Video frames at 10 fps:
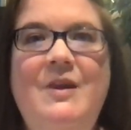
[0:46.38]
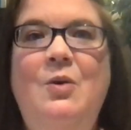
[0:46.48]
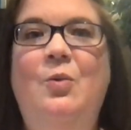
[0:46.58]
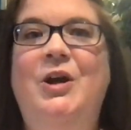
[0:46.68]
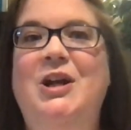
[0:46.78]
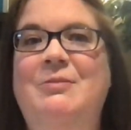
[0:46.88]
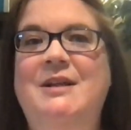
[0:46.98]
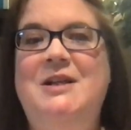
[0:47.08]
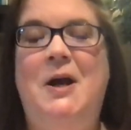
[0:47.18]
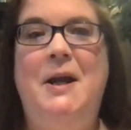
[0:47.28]
we're going to be
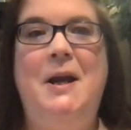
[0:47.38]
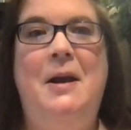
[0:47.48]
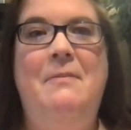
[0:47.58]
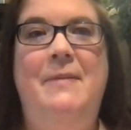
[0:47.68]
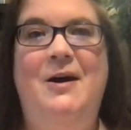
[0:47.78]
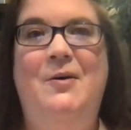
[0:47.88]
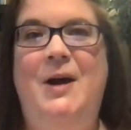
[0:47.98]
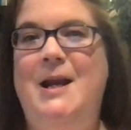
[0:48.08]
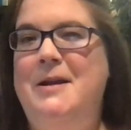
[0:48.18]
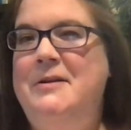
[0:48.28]
talking about
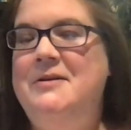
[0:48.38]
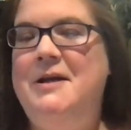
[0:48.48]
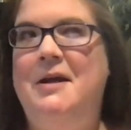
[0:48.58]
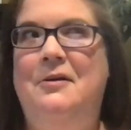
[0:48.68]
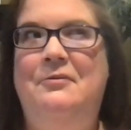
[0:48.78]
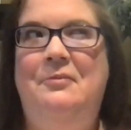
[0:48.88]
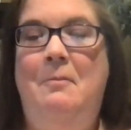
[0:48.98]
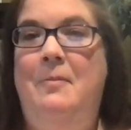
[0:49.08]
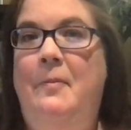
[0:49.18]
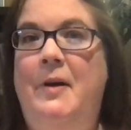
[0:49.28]
another kind of
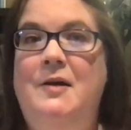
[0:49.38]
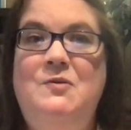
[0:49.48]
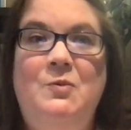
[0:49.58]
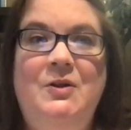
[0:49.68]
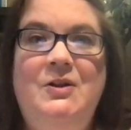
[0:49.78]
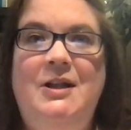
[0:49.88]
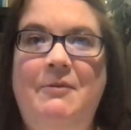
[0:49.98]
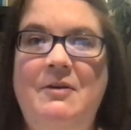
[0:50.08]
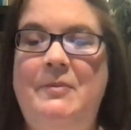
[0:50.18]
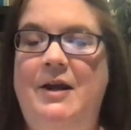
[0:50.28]
buzzword that
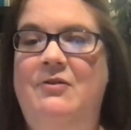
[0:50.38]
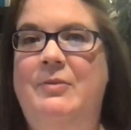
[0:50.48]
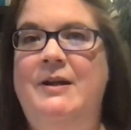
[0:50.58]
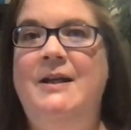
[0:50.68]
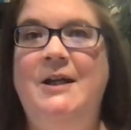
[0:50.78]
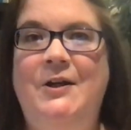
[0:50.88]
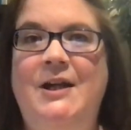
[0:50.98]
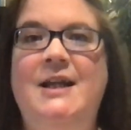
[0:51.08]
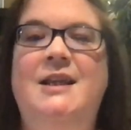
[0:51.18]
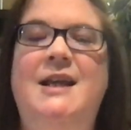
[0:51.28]
we might have been
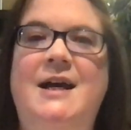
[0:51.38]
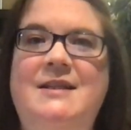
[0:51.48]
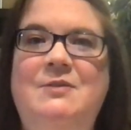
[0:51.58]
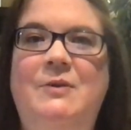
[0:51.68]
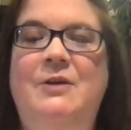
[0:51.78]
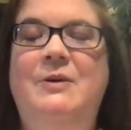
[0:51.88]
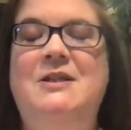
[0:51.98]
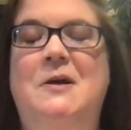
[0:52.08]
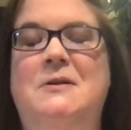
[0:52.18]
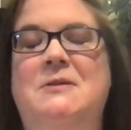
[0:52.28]
hearing. Last week we
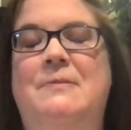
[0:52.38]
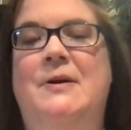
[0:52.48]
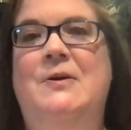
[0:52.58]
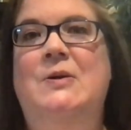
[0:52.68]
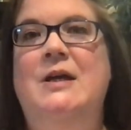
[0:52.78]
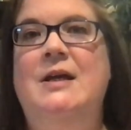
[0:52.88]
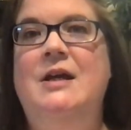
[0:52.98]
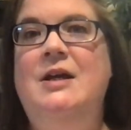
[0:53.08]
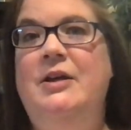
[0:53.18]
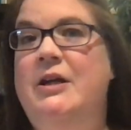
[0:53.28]
talked about
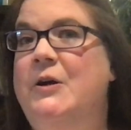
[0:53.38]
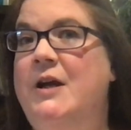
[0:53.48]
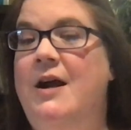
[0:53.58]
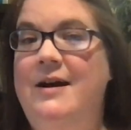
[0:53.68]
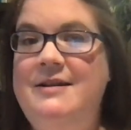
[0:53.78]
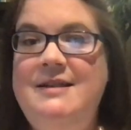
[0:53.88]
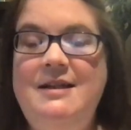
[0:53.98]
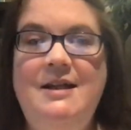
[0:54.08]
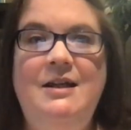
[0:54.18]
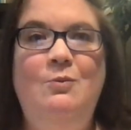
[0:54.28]

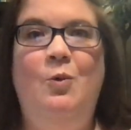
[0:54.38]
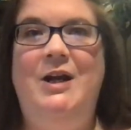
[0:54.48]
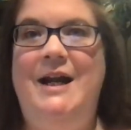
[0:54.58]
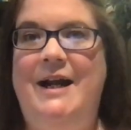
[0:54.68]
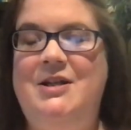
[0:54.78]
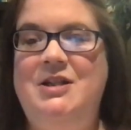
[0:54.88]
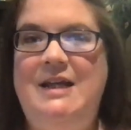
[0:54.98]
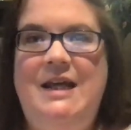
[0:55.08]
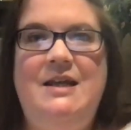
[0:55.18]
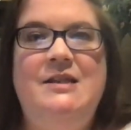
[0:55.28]
curiosity and what it actually
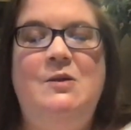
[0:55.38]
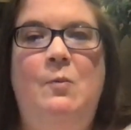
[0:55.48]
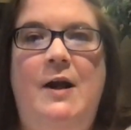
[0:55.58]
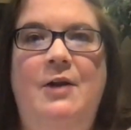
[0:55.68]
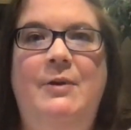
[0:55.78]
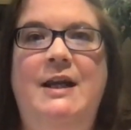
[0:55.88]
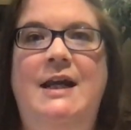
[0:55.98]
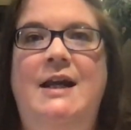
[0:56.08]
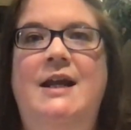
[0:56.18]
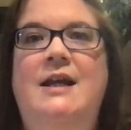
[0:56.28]
is and why we
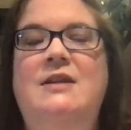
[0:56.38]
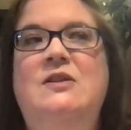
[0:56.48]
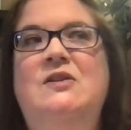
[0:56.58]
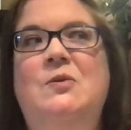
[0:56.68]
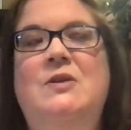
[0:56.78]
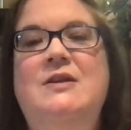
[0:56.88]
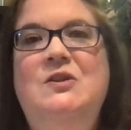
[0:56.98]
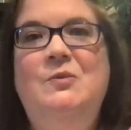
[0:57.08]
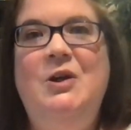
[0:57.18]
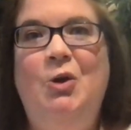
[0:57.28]
need it. And so
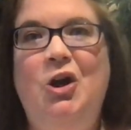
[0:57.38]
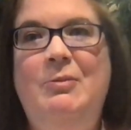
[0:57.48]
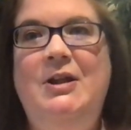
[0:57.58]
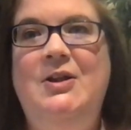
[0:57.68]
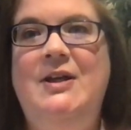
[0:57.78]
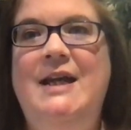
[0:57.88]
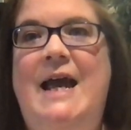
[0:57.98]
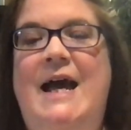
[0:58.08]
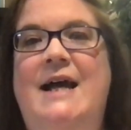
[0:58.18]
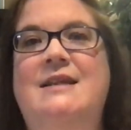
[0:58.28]
this week we're going to be looking
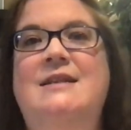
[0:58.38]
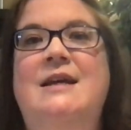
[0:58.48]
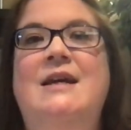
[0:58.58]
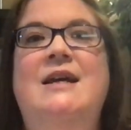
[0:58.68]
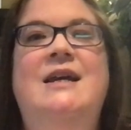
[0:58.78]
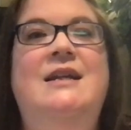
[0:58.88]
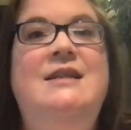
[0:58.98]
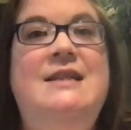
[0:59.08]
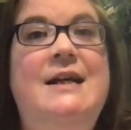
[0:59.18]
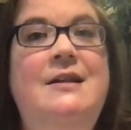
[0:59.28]
at
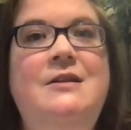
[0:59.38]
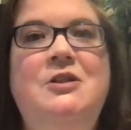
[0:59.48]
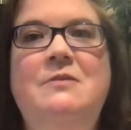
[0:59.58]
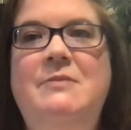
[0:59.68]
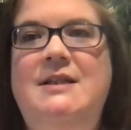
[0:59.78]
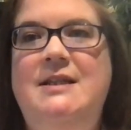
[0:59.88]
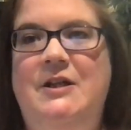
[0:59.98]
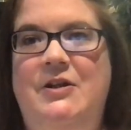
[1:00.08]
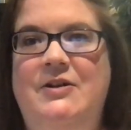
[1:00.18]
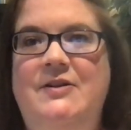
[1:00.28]
intelligent
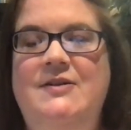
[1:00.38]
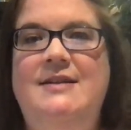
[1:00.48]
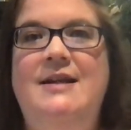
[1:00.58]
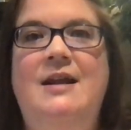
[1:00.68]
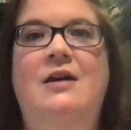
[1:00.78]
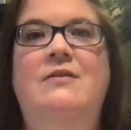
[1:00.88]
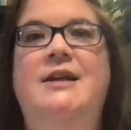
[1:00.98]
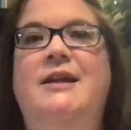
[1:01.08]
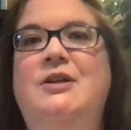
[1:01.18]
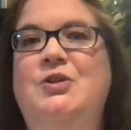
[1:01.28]
materials and how they
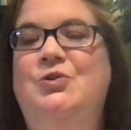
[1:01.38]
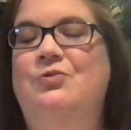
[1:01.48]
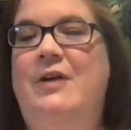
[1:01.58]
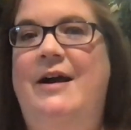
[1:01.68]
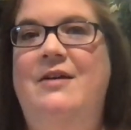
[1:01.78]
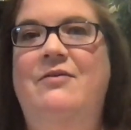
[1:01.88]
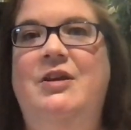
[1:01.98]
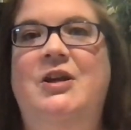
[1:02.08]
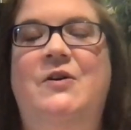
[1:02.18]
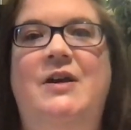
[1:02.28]
can drive
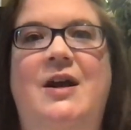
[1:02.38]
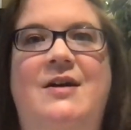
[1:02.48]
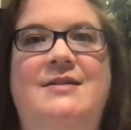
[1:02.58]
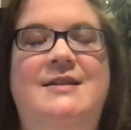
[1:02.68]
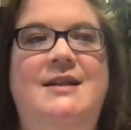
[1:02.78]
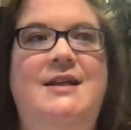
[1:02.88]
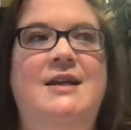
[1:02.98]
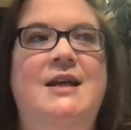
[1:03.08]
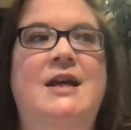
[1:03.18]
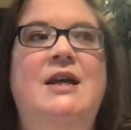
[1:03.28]
curiosity.
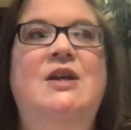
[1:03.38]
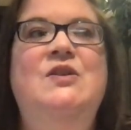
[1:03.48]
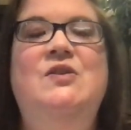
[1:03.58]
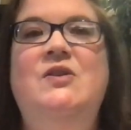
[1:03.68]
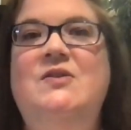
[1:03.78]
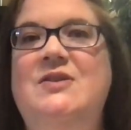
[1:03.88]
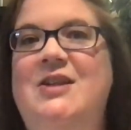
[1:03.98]
So there's